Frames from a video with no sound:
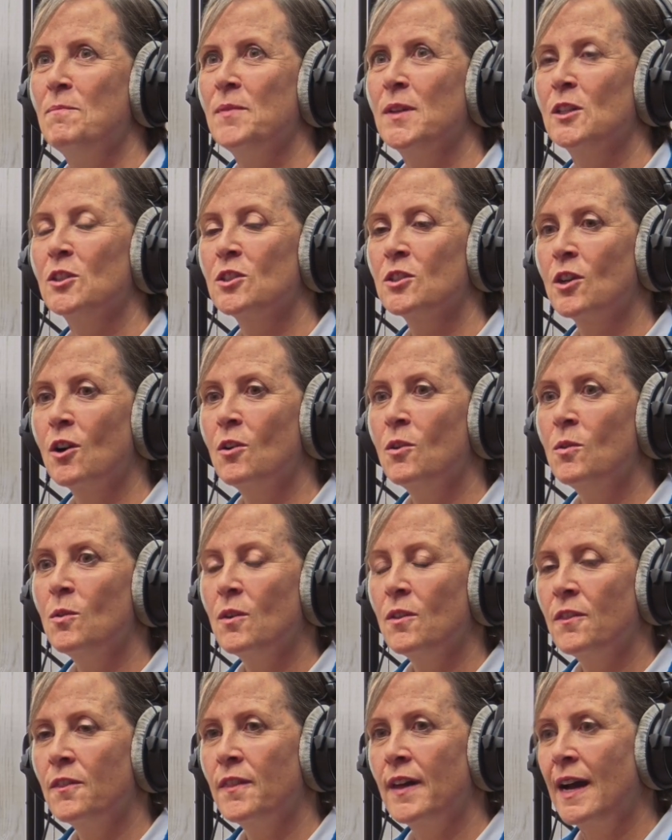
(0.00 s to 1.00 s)
So
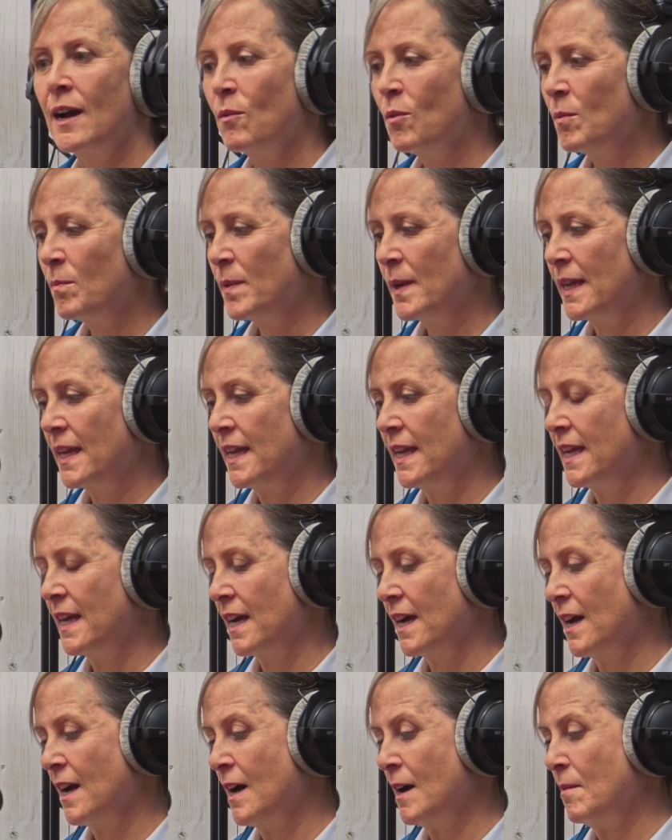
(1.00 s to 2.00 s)
that will be,
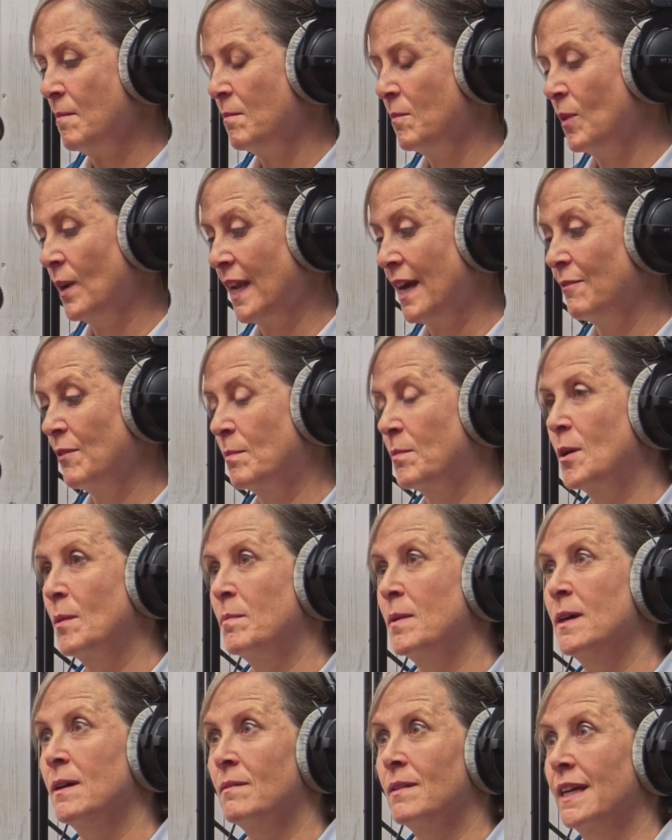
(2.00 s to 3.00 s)
we'll have a
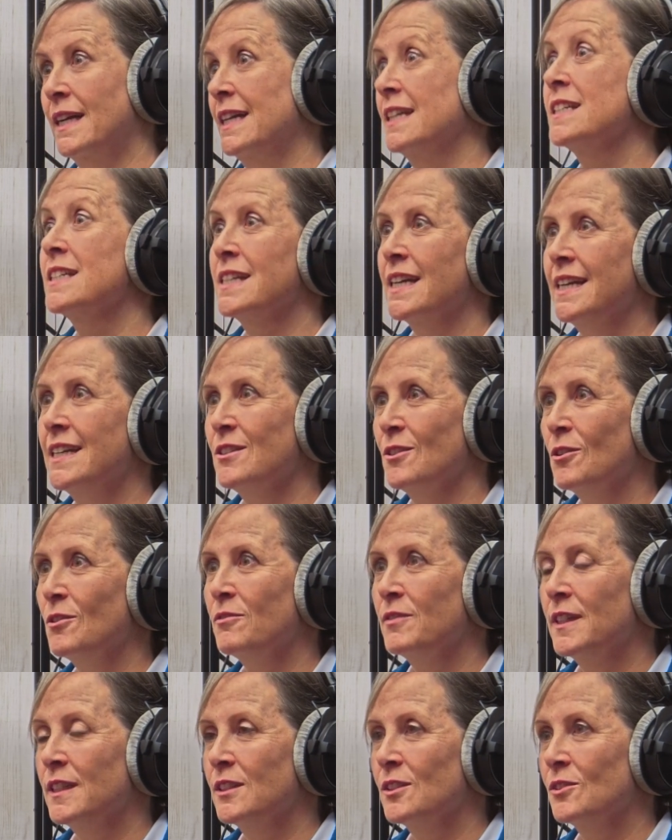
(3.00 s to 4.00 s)
proper estate
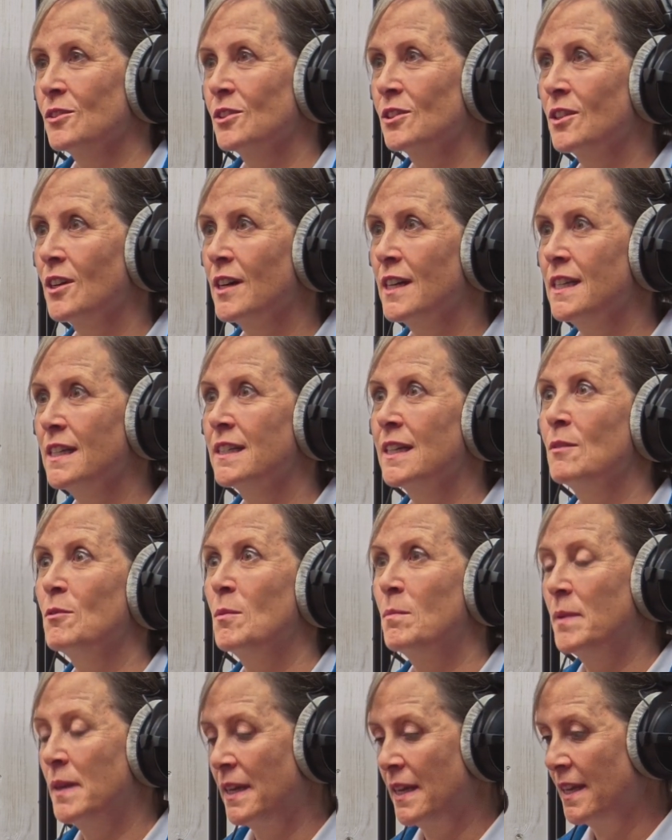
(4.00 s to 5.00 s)
office on site. There will
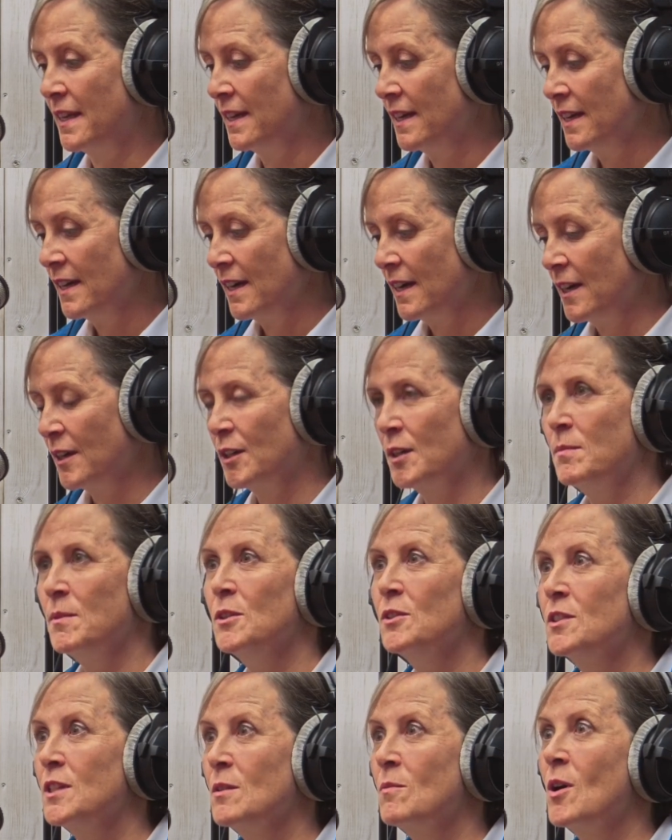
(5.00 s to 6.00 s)
be a
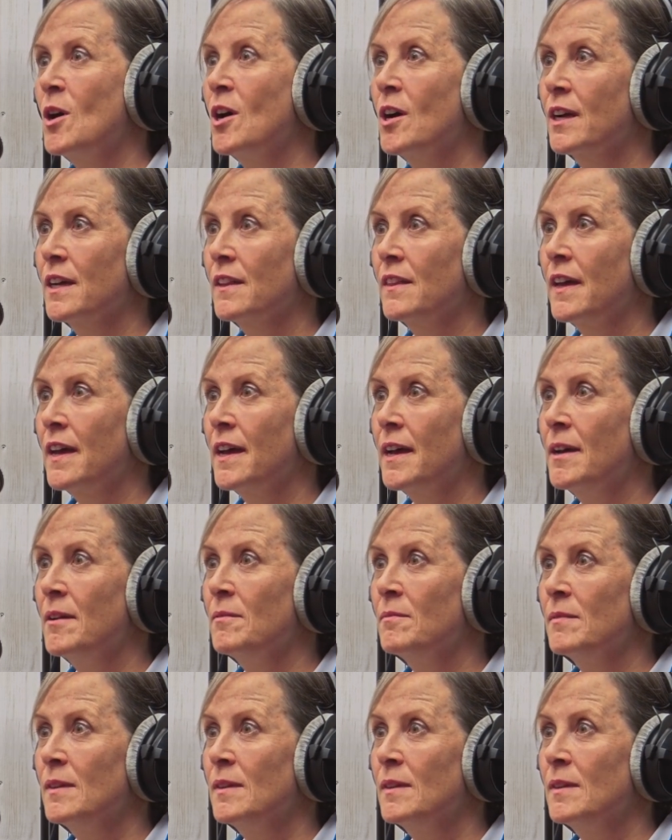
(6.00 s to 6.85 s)
community worker there